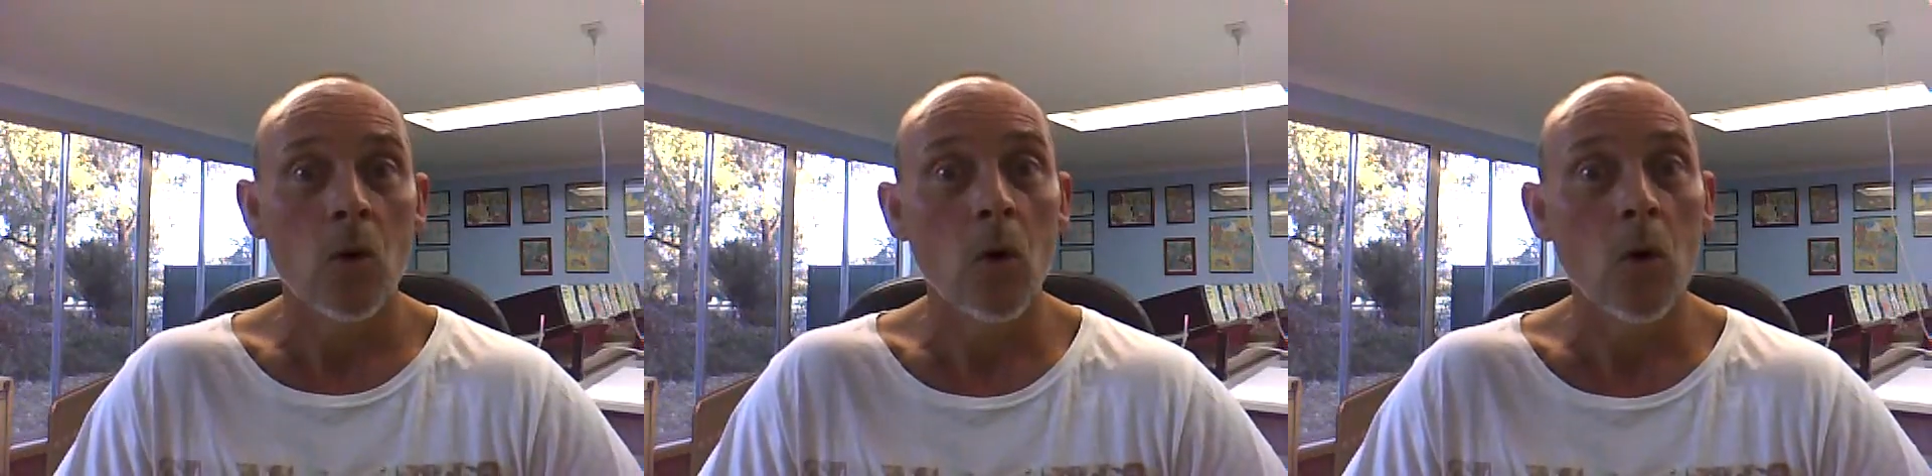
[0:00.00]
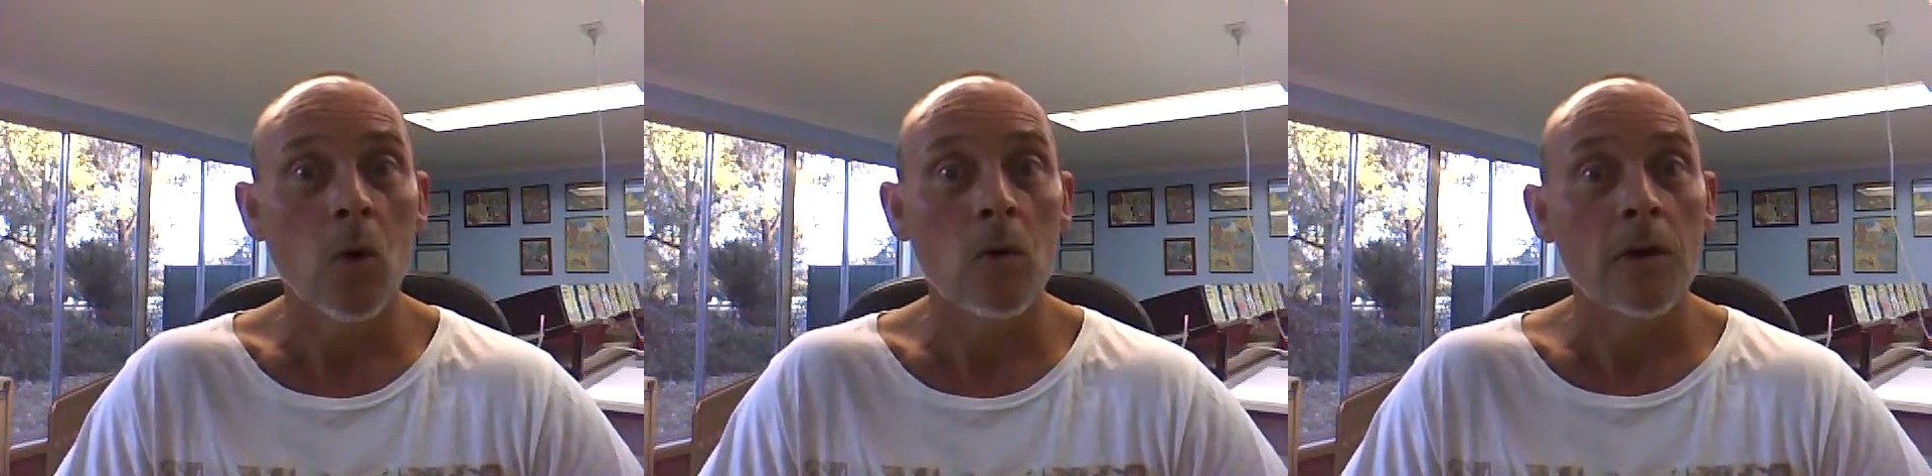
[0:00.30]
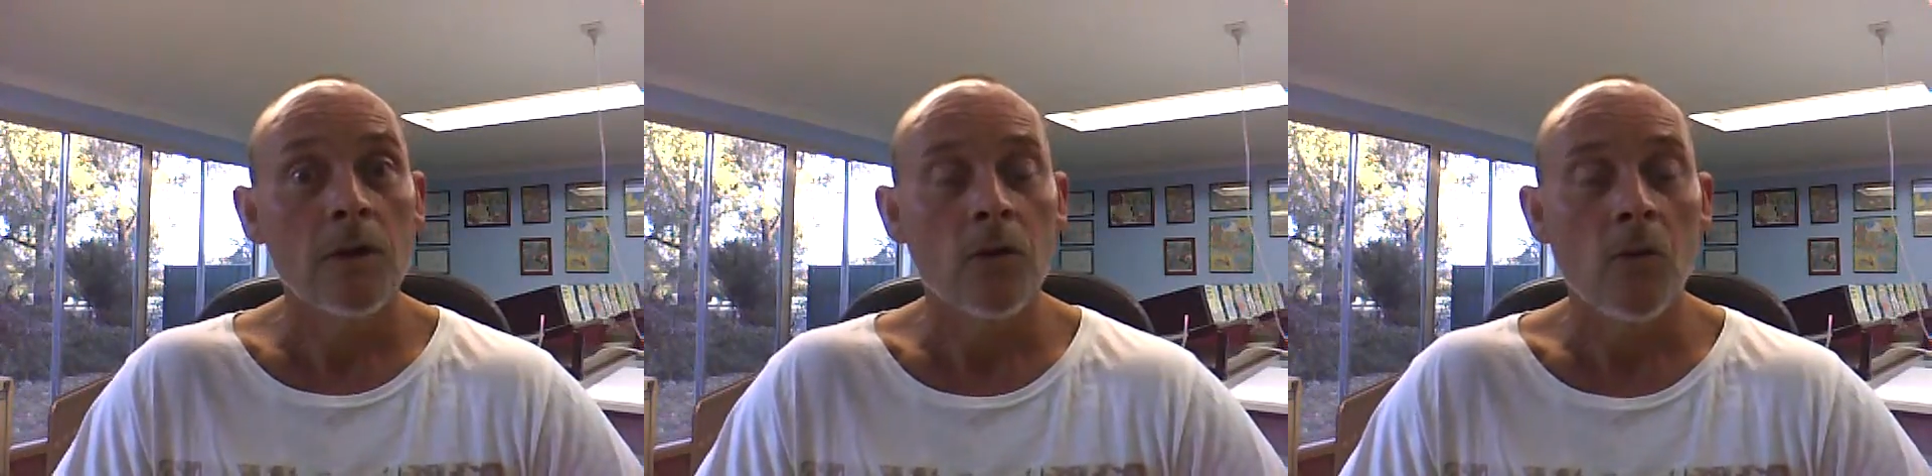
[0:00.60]
all
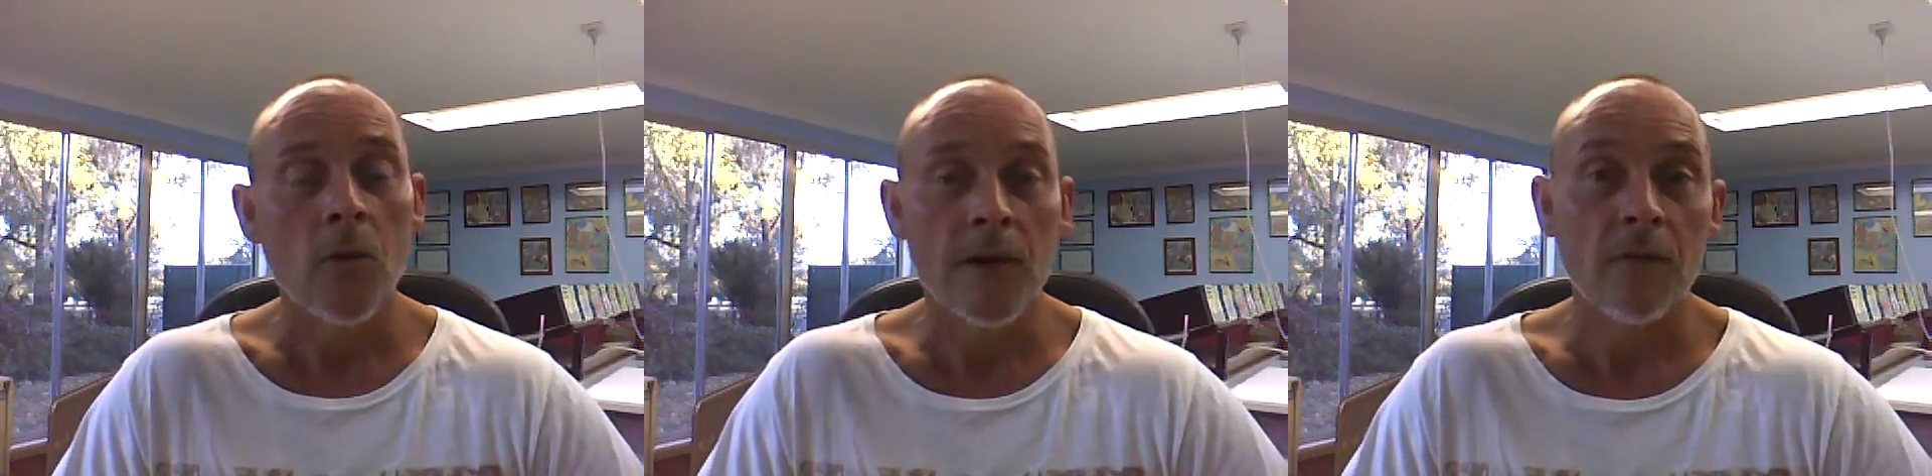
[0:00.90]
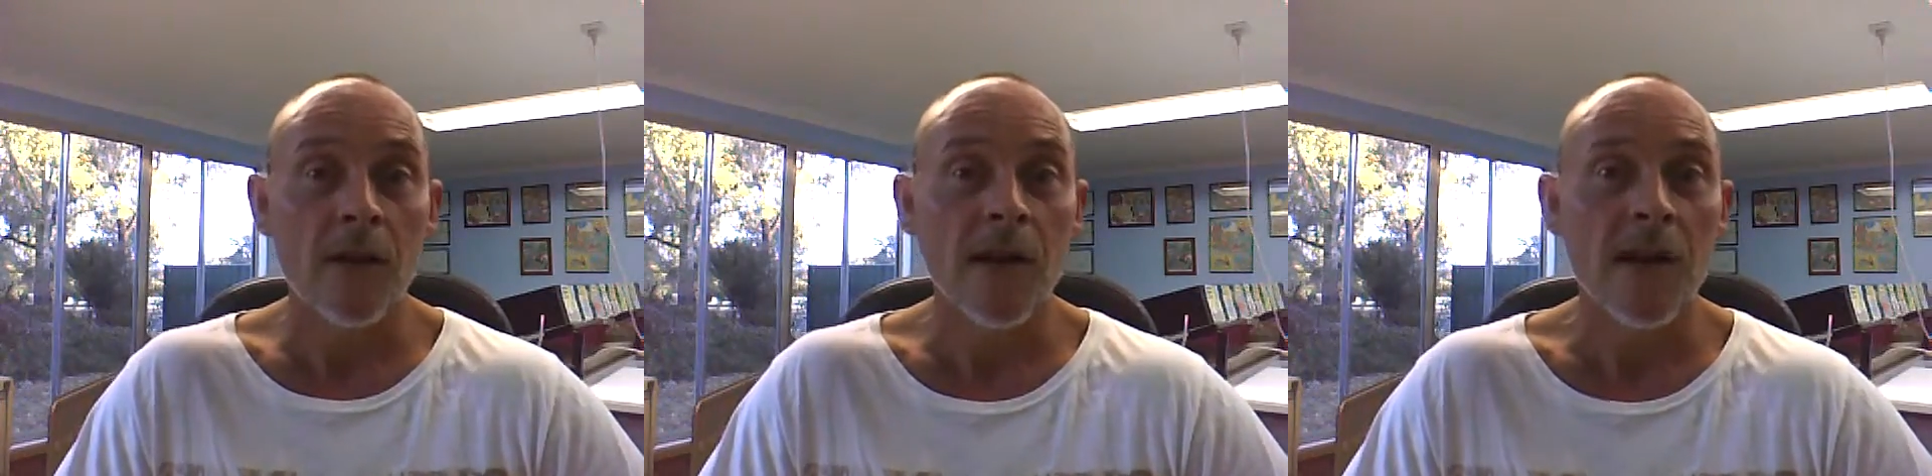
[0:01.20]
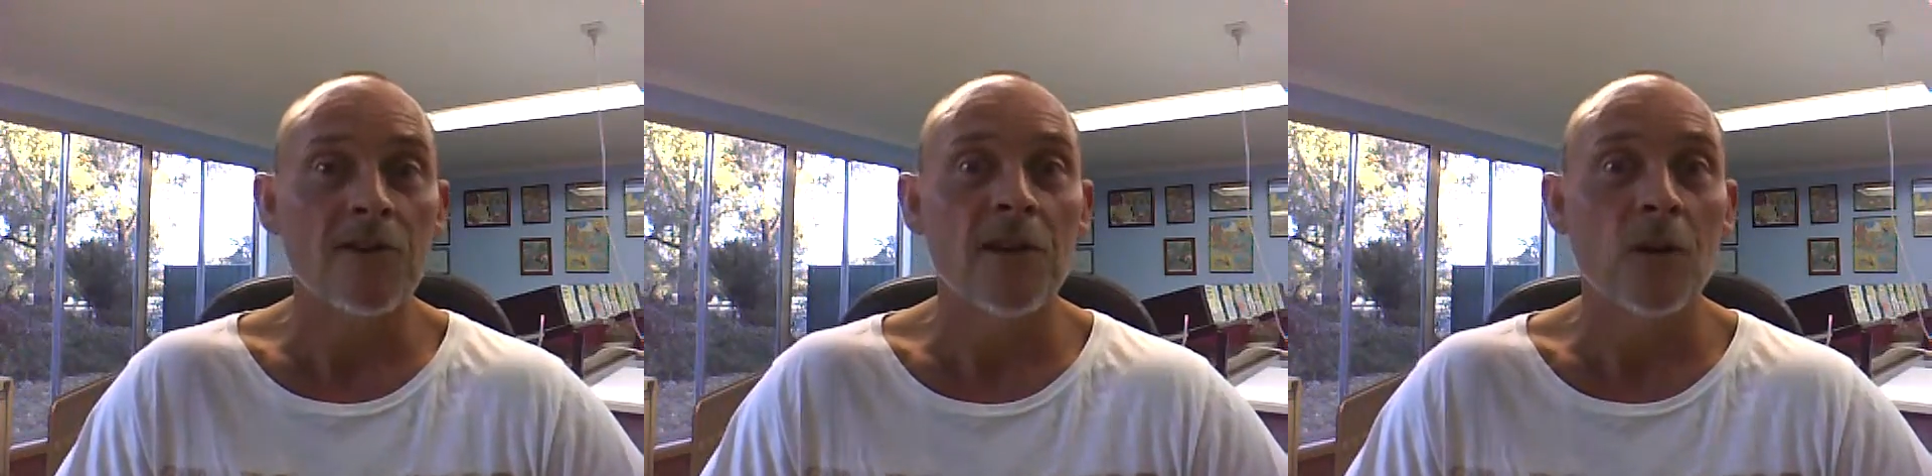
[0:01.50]
your wonderful
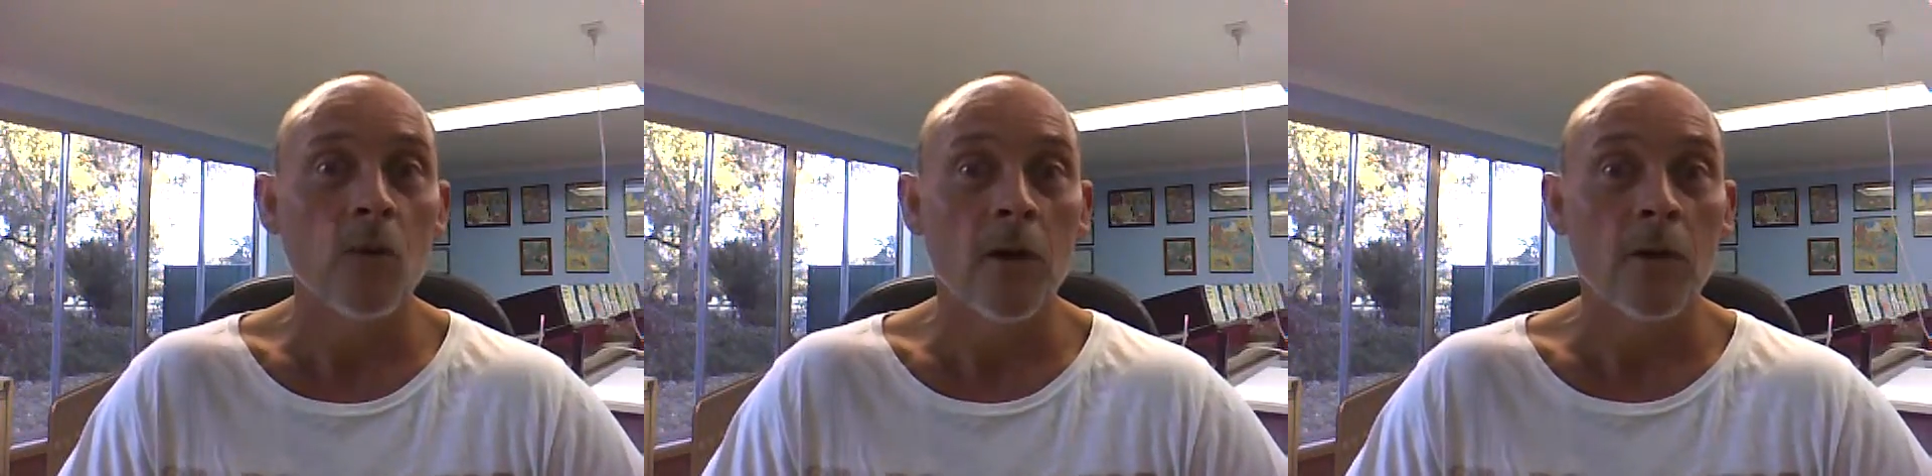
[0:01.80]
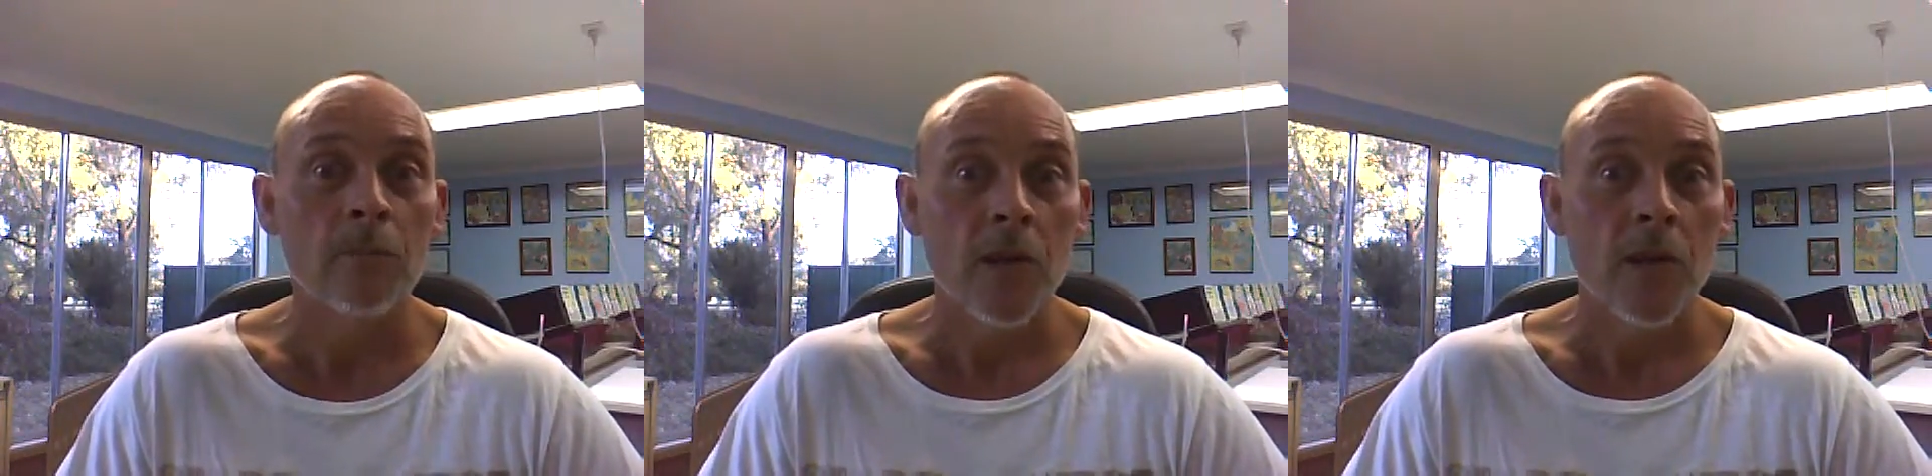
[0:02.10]
cartooning work,